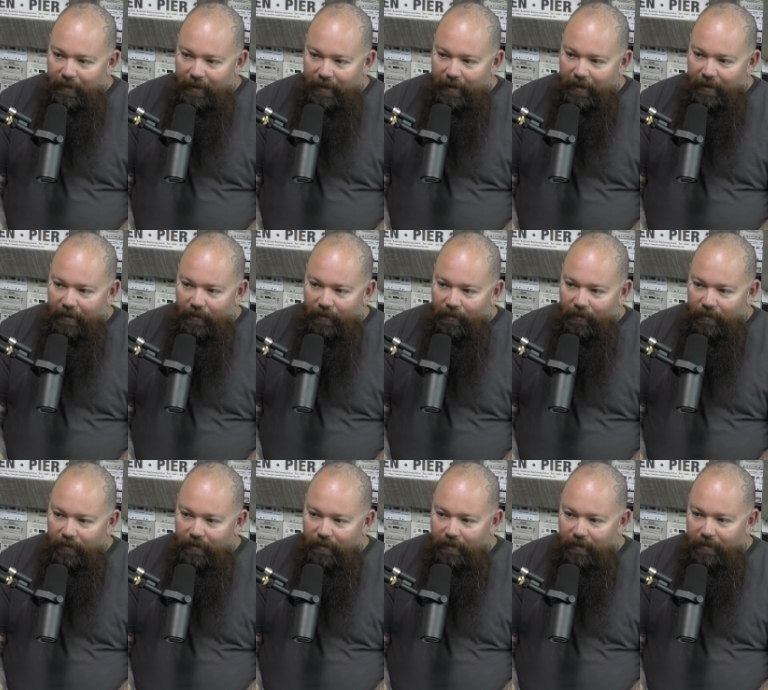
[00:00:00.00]
it didn't
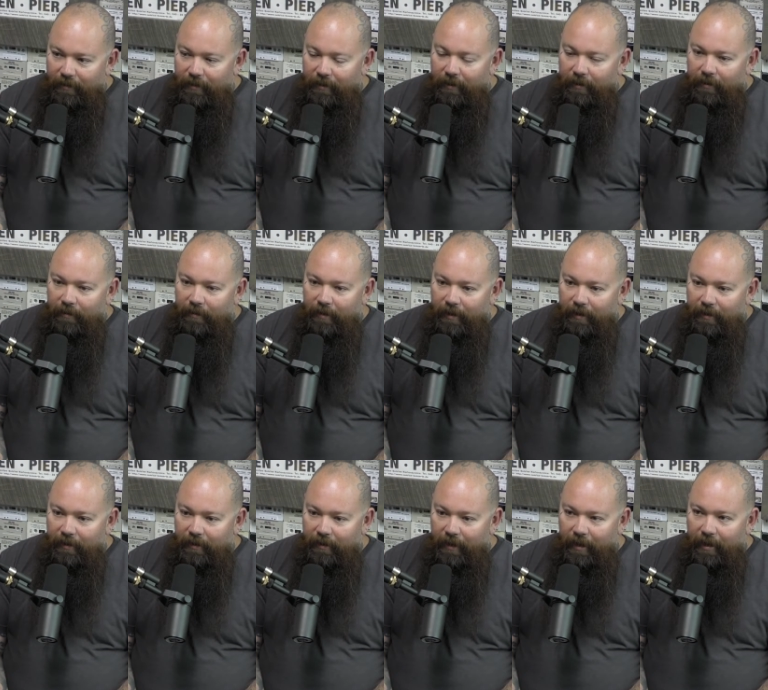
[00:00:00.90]
hold, But
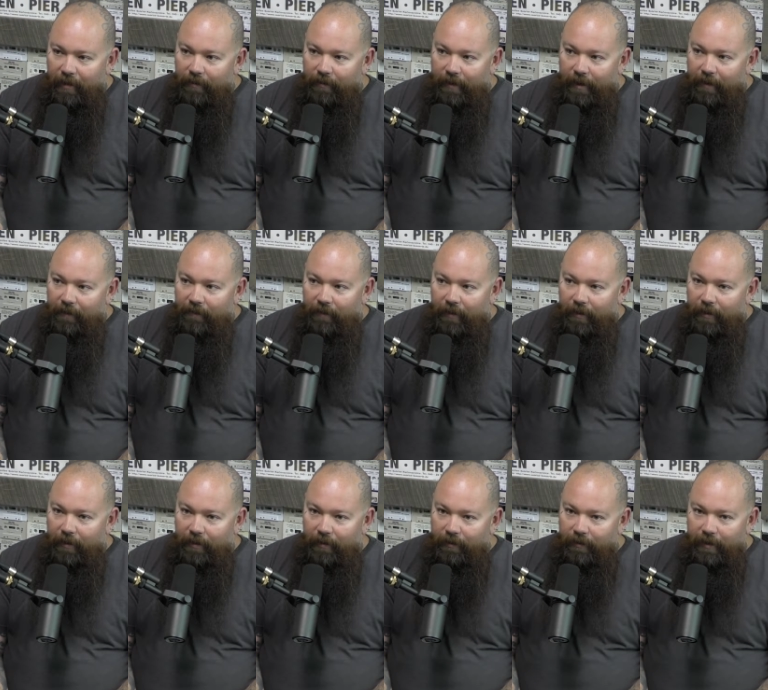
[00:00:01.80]
I don't think
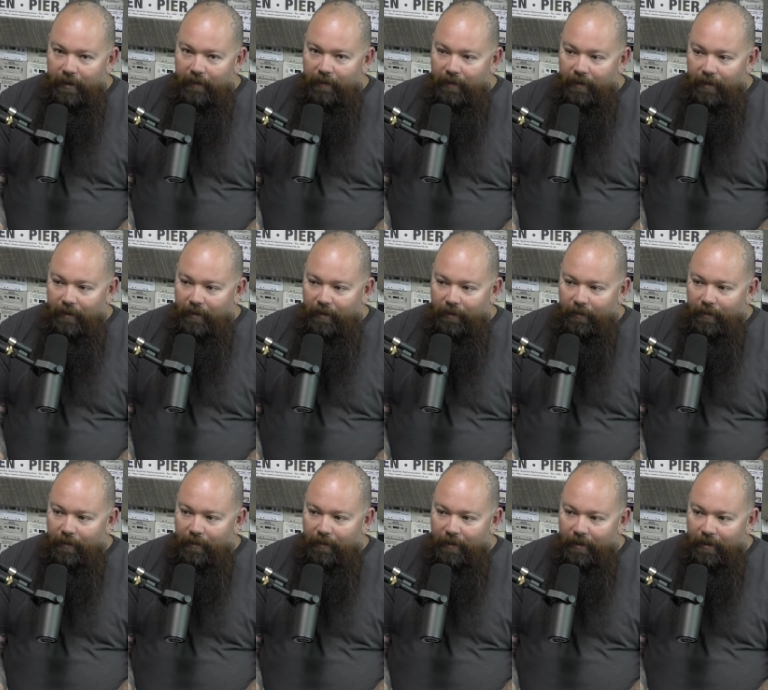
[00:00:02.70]
Funko's ever gonna go
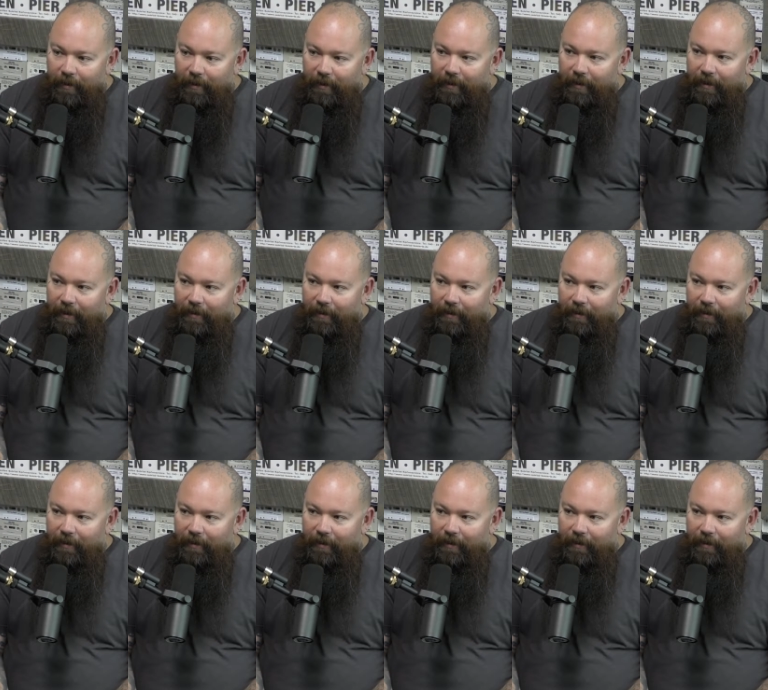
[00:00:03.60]
anywhere. I think